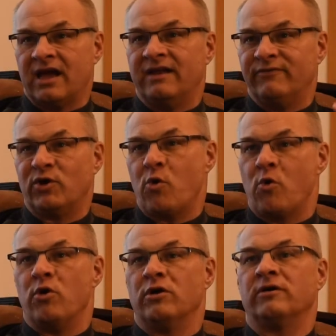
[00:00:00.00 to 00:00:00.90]
kind of a
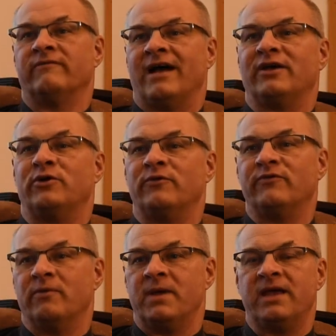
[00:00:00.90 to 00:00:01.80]
core value
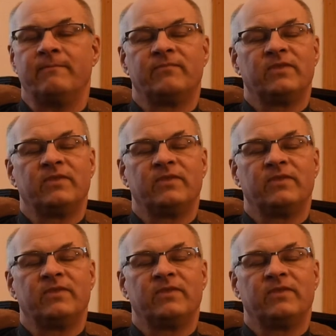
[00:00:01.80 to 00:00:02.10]
for me.